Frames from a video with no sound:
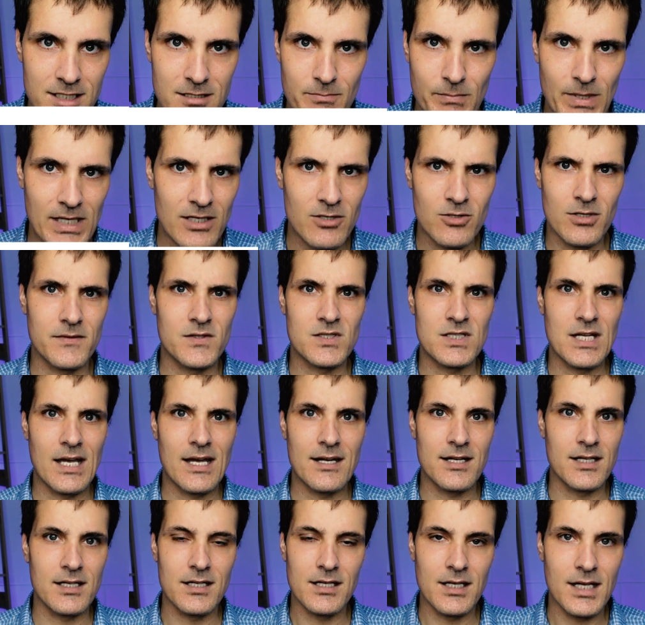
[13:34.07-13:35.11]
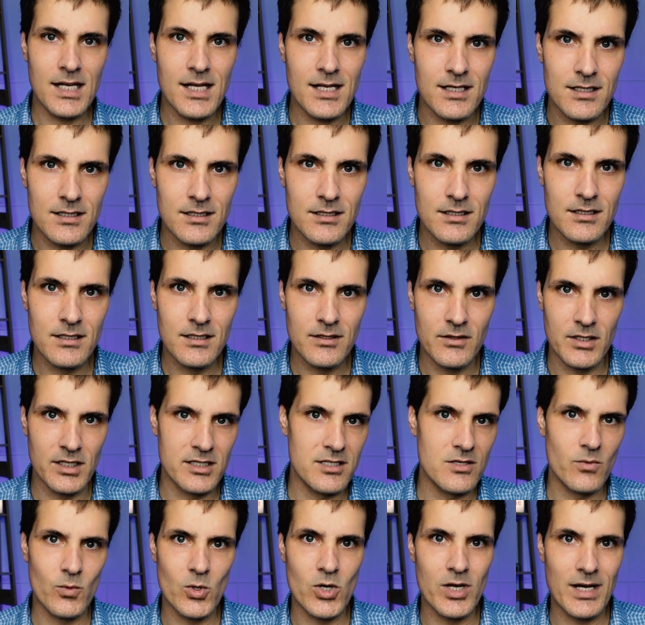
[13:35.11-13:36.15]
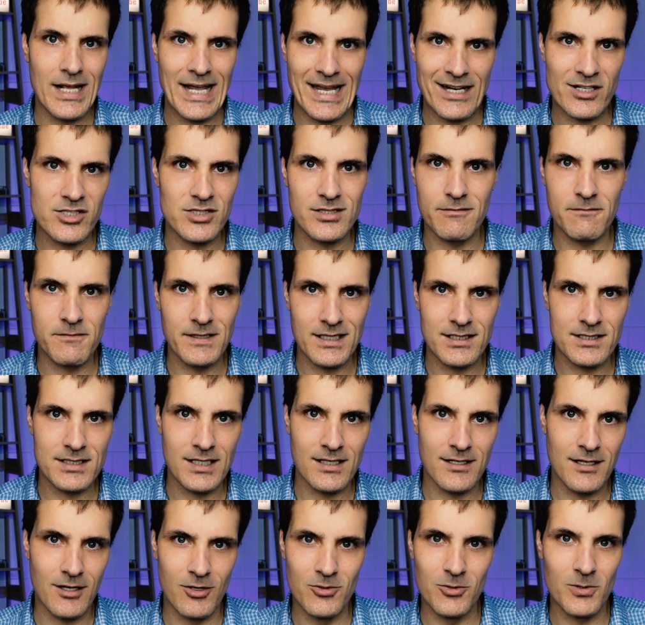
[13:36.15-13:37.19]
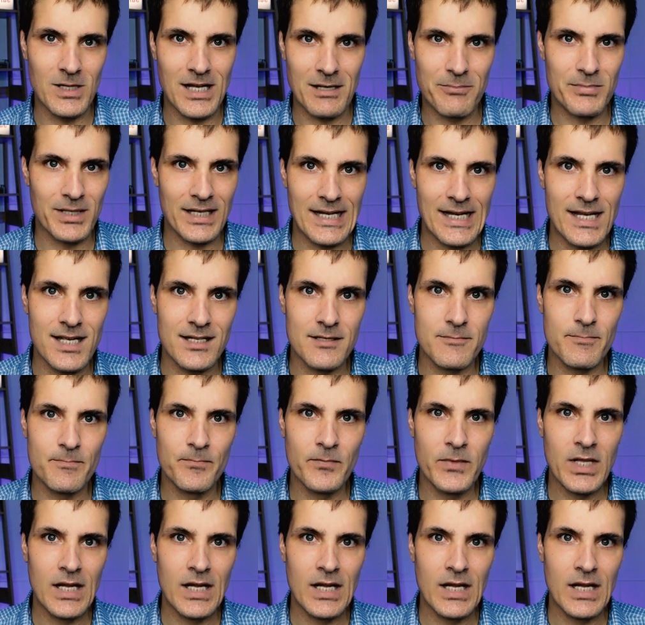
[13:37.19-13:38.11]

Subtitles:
you're better off starting again than you were to actually fix it all up again.